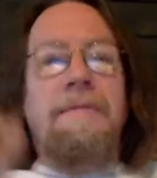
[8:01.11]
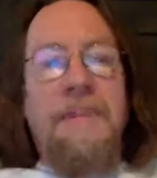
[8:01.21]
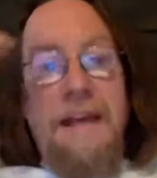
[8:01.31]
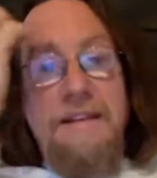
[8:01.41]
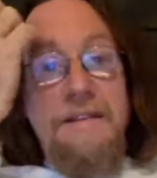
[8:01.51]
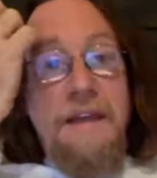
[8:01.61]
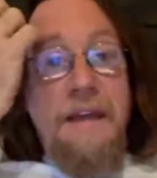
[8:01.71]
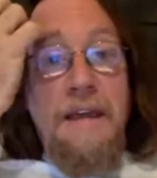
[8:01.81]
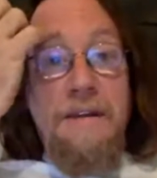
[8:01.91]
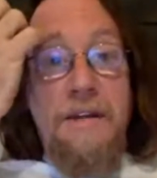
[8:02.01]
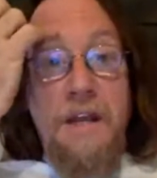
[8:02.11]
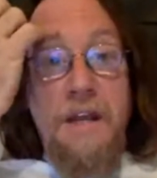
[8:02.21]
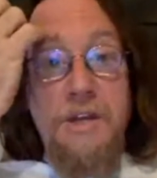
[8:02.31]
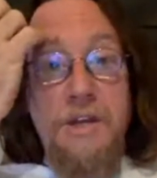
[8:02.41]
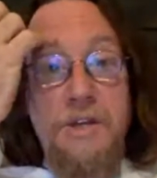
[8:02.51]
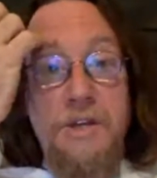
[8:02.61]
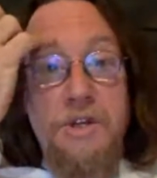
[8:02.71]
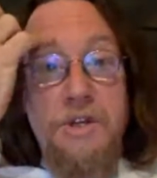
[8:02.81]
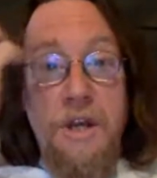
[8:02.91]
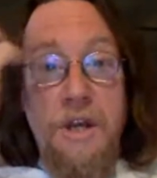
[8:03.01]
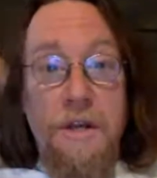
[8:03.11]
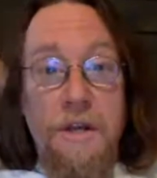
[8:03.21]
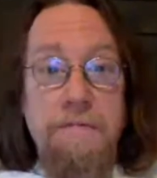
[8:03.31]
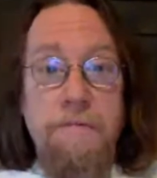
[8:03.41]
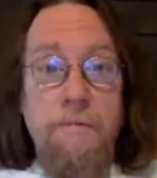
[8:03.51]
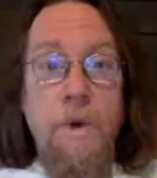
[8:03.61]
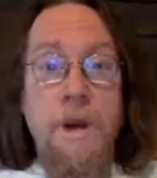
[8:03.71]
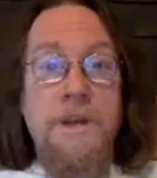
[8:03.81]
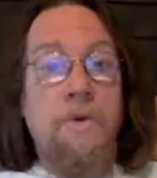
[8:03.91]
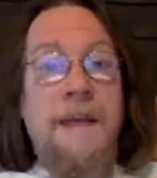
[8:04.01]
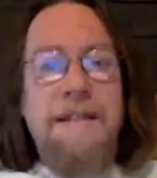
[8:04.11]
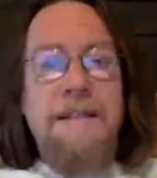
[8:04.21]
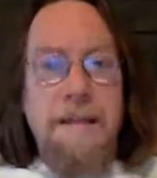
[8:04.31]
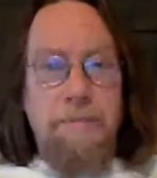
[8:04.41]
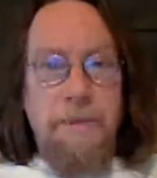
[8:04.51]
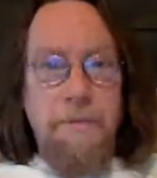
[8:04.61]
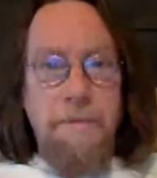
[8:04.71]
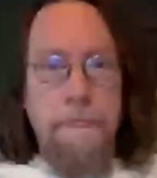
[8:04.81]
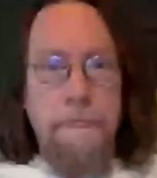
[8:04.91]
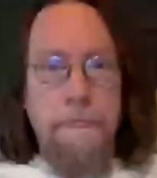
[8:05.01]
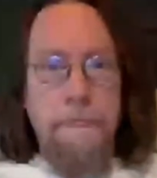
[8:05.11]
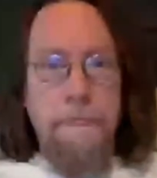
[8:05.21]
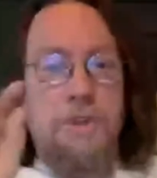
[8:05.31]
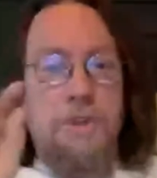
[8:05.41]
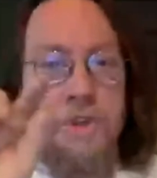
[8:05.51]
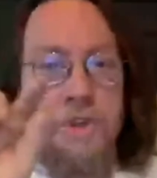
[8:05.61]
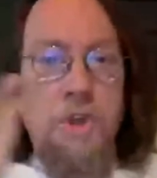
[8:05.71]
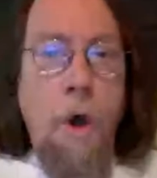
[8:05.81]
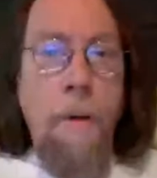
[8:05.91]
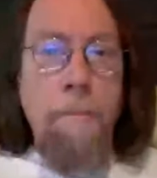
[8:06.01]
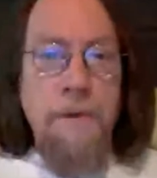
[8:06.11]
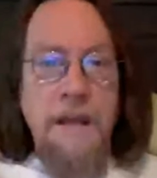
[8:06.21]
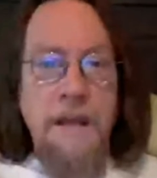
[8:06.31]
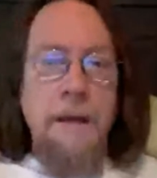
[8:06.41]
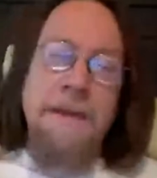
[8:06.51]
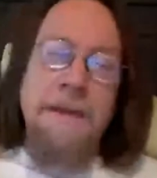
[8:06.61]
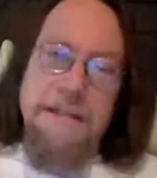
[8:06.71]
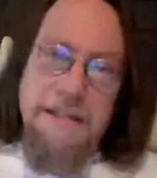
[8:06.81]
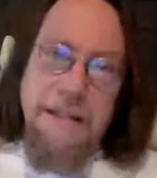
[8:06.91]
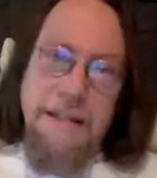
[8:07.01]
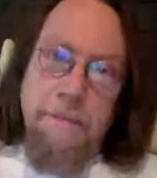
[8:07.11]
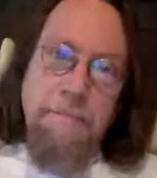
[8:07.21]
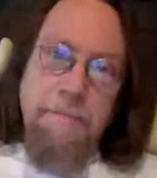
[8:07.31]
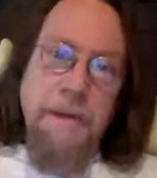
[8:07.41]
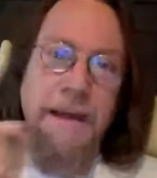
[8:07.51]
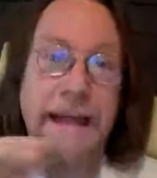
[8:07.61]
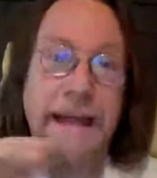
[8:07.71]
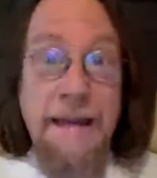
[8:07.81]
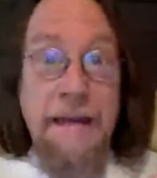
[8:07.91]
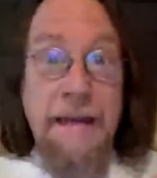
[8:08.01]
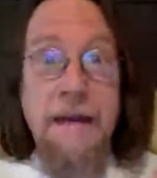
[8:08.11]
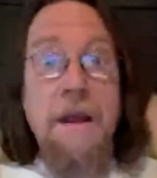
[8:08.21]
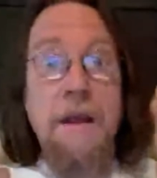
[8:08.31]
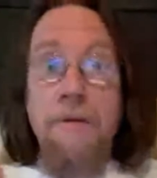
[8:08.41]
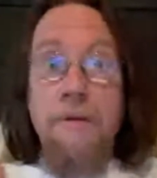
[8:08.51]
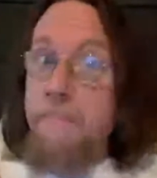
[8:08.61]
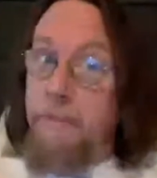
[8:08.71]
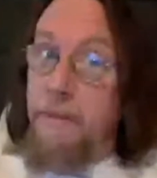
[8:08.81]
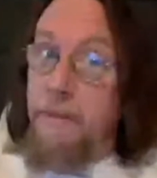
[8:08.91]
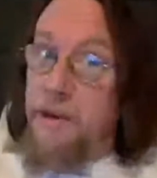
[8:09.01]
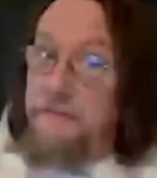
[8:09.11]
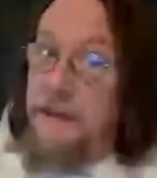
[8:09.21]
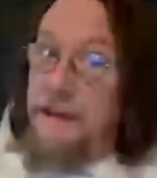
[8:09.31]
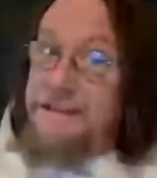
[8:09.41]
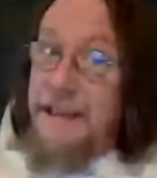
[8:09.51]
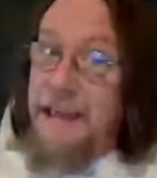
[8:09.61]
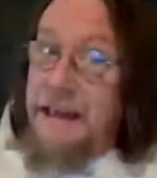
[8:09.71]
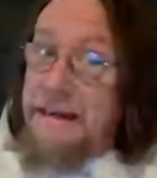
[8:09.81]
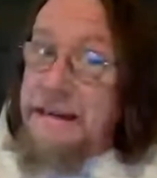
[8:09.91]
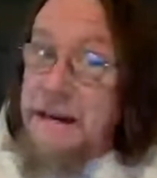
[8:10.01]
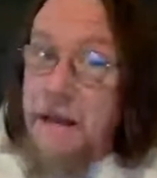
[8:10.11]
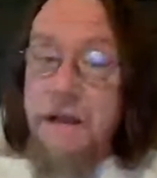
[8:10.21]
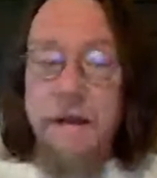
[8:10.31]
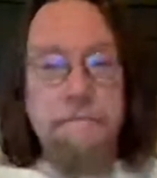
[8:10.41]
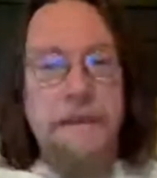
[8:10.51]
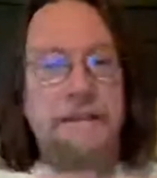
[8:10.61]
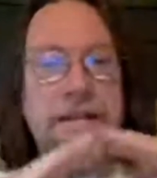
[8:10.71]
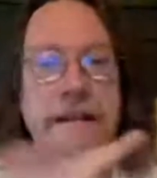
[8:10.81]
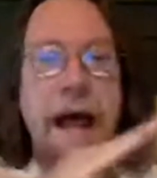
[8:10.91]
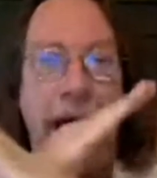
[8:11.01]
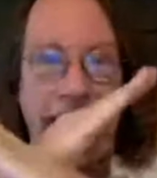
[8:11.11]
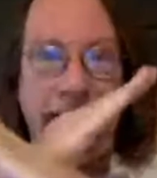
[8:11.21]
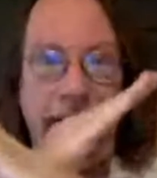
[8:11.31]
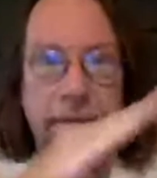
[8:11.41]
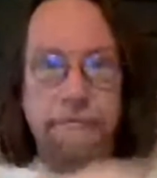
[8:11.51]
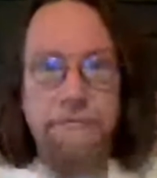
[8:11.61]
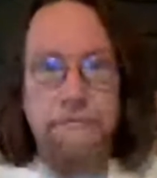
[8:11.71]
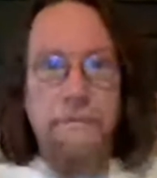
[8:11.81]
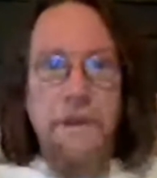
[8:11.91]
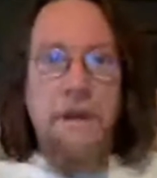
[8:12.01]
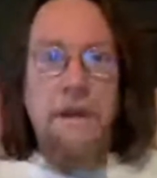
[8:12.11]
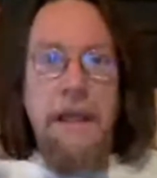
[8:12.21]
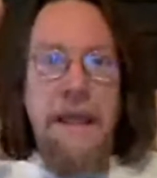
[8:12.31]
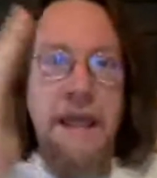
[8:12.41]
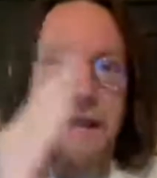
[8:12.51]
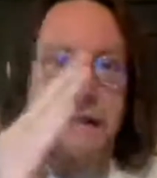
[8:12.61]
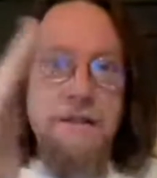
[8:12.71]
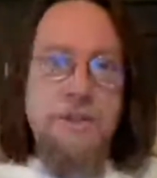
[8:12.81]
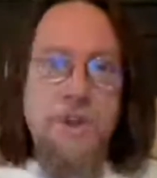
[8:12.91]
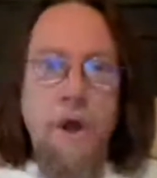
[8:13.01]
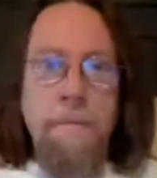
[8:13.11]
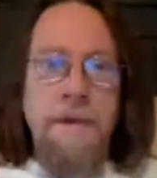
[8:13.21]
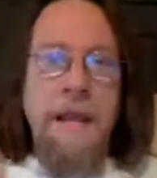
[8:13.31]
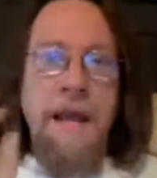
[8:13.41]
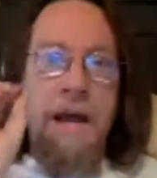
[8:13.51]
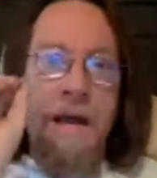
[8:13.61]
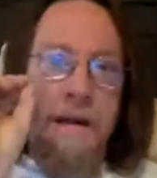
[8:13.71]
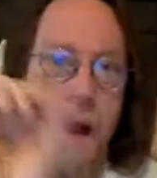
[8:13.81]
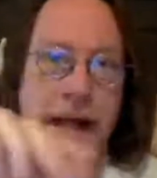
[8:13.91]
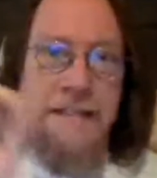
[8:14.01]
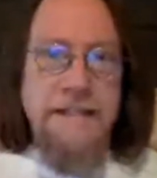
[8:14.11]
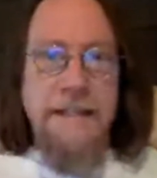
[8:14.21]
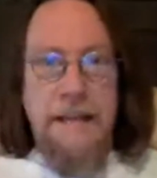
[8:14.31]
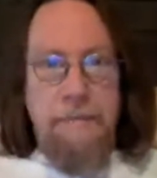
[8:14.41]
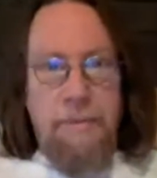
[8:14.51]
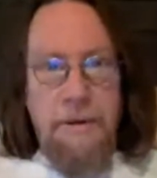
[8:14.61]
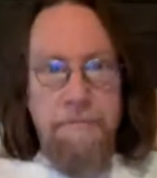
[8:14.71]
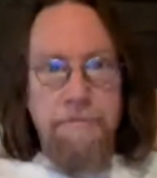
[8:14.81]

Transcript: This is a condition where you can't sleep. Somnia means sleep. Remember the prefix in means not. Insomnia, not sleep.